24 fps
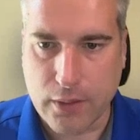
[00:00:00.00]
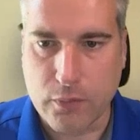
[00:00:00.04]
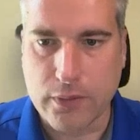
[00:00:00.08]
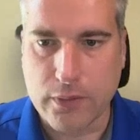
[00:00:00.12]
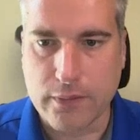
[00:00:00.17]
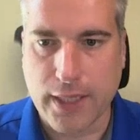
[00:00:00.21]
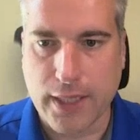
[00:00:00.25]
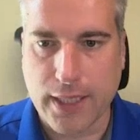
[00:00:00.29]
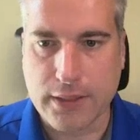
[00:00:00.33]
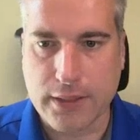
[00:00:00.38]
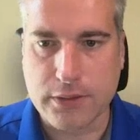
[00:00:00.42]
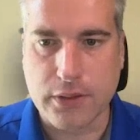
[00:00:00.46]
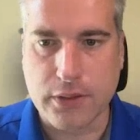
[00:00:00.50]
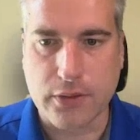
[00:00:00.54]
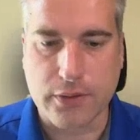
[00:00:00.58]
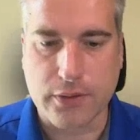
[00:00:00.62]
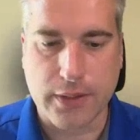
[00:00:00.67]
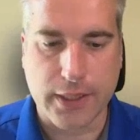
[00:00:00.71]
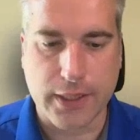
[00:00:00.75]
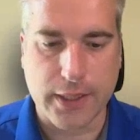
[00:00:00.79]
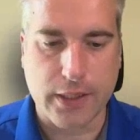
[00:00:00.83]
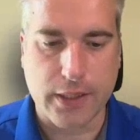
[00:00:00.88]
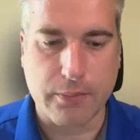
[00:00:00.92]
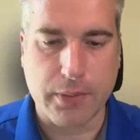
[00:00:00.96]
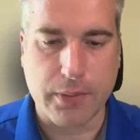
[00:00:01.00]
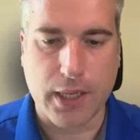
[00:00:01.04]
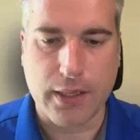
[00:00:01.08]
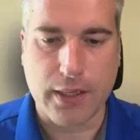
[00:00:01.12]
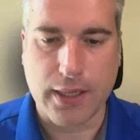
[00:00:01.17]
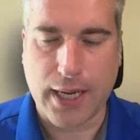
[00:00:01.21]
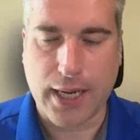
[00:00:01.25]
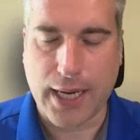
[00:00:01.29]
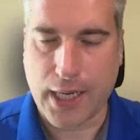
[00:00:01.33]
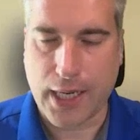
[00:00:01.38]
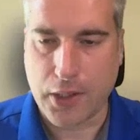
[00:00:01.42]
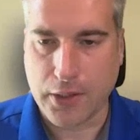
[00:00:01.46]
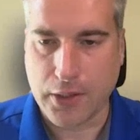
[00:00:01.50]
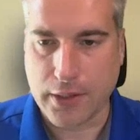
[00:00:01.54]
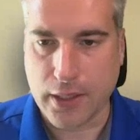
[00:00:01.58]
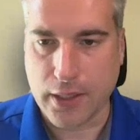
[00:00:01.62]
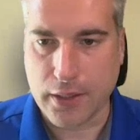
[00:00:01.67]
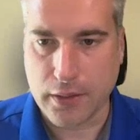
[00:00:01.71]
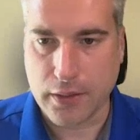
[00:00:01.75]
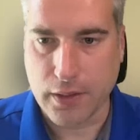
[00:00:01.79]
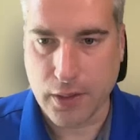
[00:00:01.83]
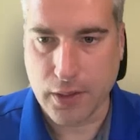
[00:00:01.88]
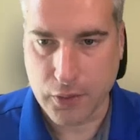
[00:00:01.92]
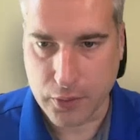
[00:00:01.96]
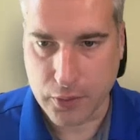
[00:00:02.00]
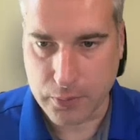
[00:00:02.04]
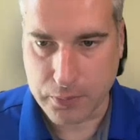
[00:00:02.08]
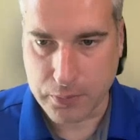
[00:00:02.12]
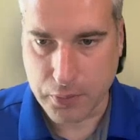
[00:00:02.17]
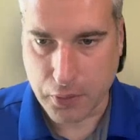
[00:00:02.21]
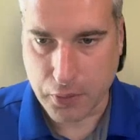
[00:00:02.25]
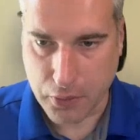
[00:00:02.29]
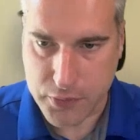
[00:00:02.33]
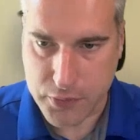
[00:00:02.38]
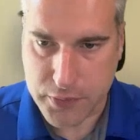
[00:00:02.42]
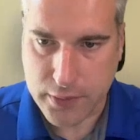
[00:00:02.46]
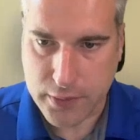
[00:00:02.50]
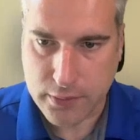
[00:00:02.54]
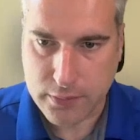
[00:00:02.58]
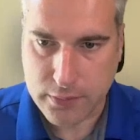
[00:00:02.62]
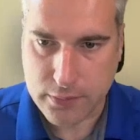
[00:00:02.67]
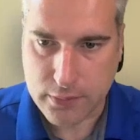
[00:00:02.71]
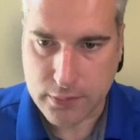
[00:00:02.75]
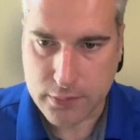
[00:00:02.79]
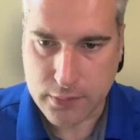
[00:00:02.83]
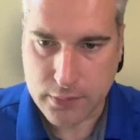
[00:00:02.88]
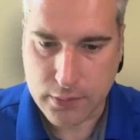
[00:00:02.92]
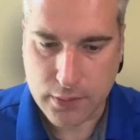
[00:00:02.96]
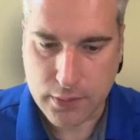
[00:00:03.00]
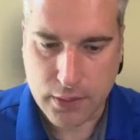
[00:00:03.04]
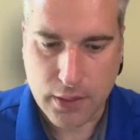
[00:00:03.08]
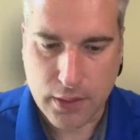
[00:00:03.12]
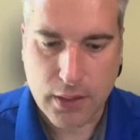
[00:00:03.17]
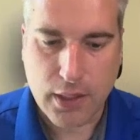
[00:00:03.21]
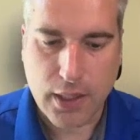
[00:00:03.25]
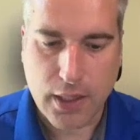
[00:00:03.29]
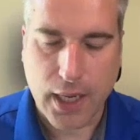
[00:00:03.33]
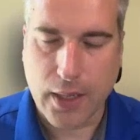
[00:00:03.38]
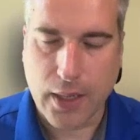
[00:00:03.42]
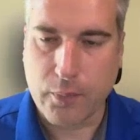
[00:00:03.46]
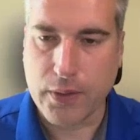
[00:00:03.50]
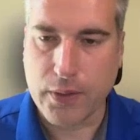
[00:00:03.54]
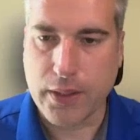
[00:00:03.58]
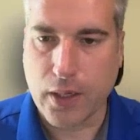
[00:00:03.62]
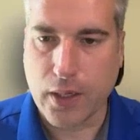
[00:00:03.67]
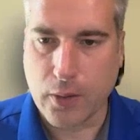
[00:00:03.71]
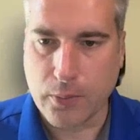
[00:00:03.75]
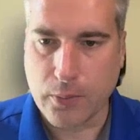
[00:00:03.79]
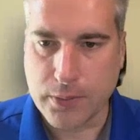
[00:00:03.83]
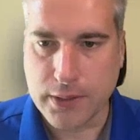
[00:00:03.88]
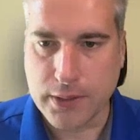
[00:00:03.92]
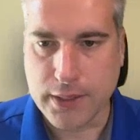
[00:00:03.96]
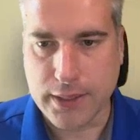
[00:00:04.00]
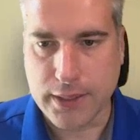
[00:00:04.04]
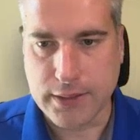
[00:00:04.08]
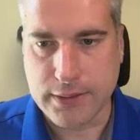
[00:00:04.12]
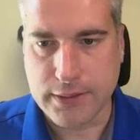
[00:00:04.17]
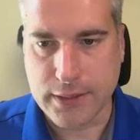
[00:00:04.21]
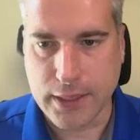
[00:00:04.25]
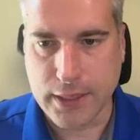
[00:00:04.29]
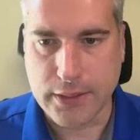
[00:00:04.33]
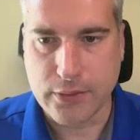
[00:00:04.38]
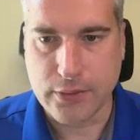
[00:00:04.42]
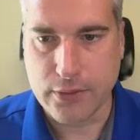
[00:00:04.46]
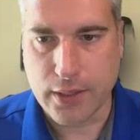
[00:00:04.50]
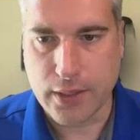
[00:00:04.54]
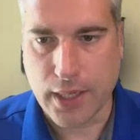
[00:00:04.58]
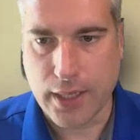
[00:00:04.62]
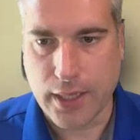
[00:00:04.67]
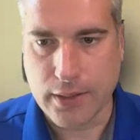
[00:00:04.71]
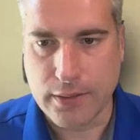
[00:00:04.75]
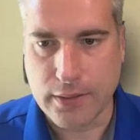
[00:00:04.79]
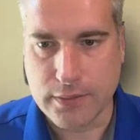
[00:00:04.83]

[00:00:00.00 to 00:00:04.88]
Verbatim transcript: we're actually thinking about hiring another person, and we hope to continue that.